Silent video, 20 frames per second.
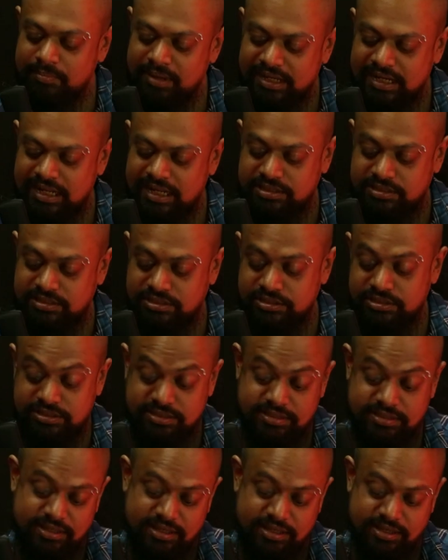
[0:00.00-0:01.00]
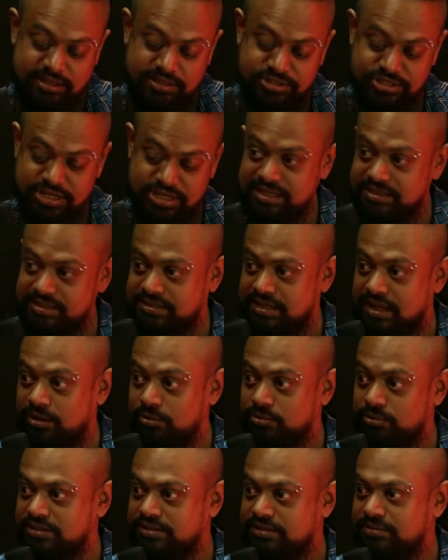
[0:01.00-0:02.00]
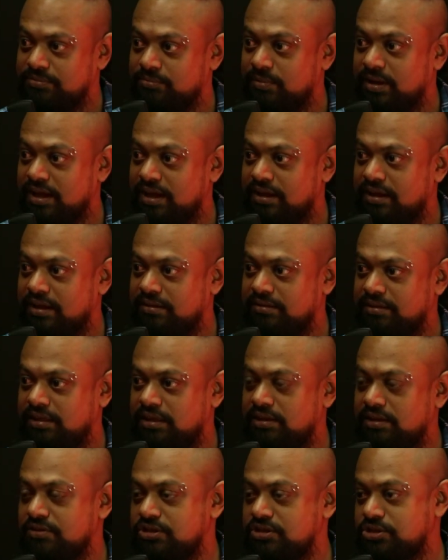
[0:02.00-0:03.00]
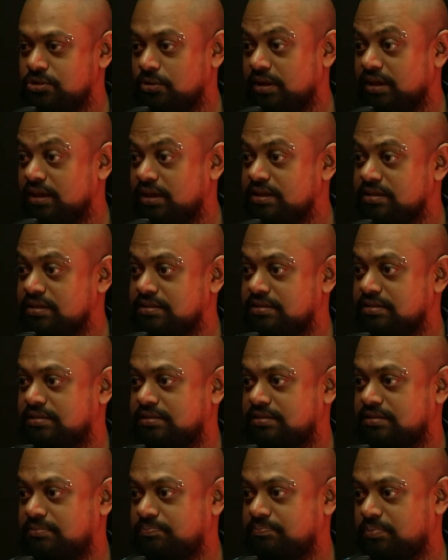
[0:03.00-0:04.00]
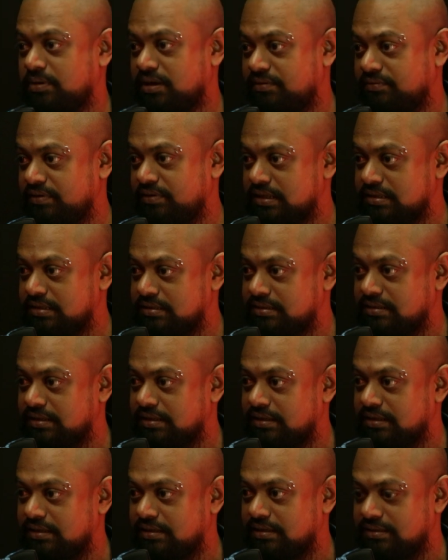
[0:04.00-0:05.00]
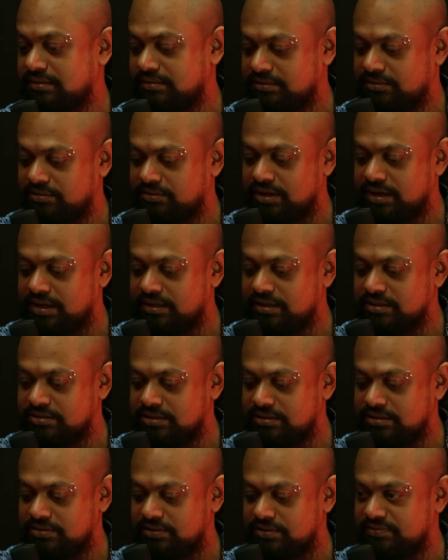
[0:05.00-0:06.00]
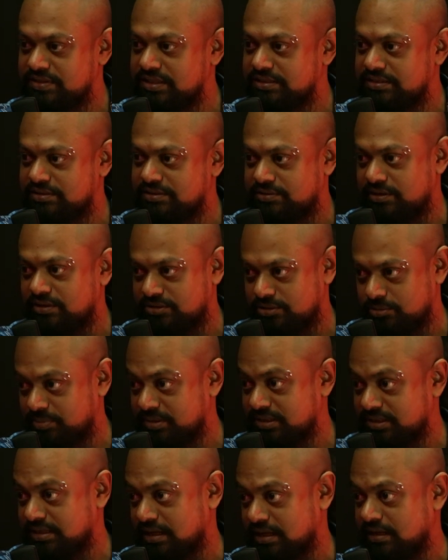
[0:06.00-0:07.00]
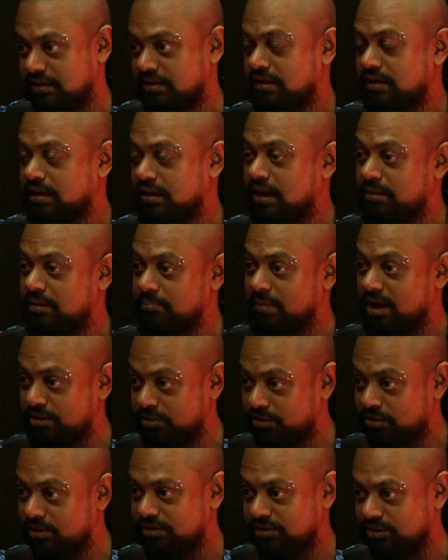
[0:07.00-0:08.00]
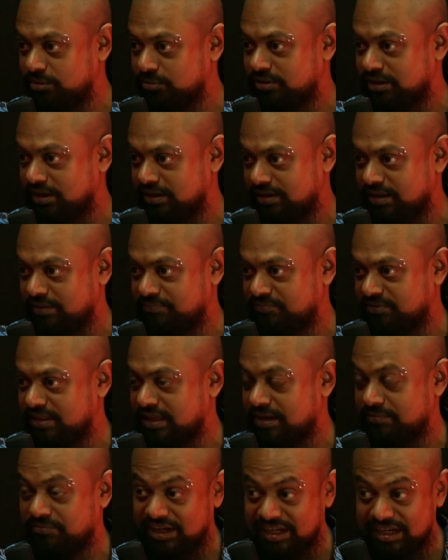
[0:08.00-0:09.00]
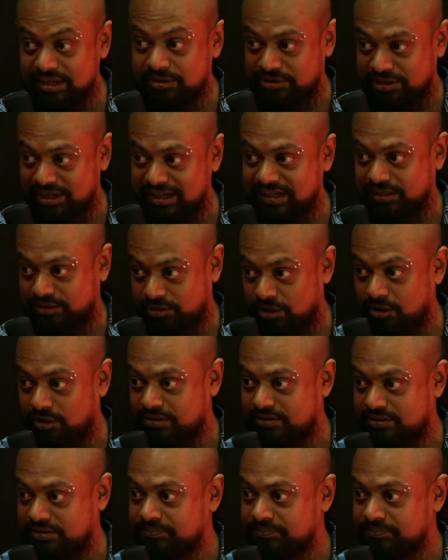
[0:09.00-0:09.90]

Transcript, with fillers: at uh, Jay's house where he was showing us previous uh, renditions of Jesus Christ Superstar, and Mario oh. and you turned up for that. We didn't really talk.